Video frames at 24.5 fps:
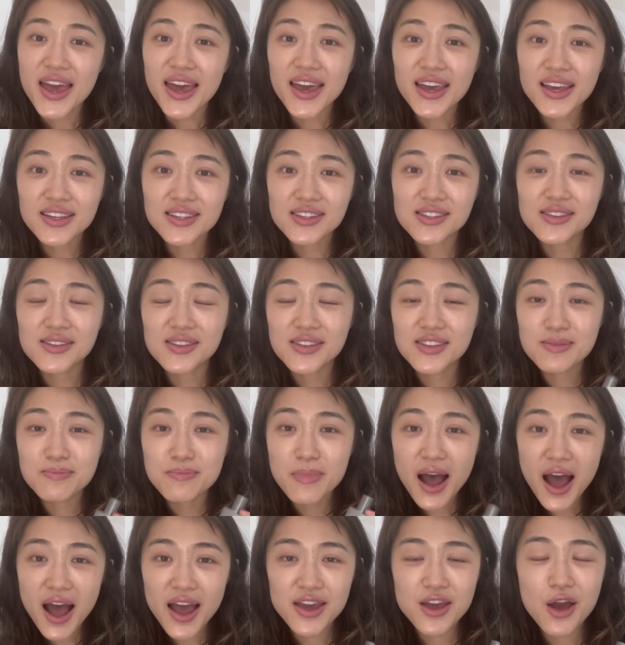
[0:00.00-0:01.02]
is
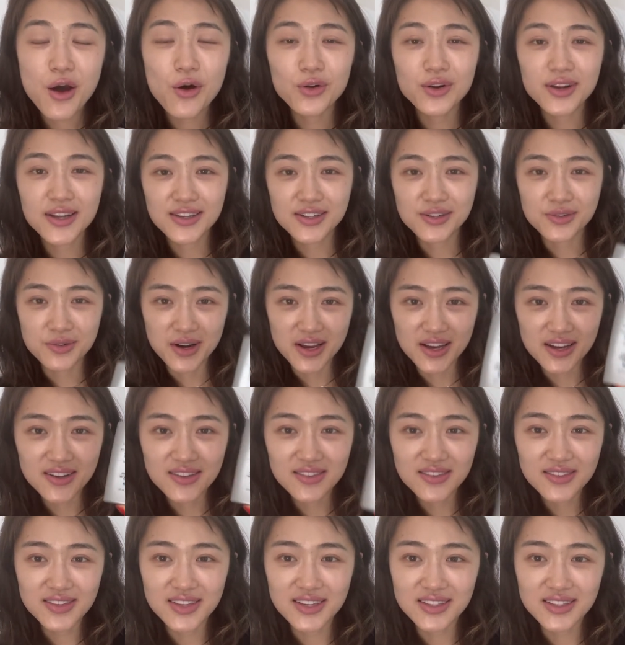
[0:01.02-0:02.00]
my holy grail.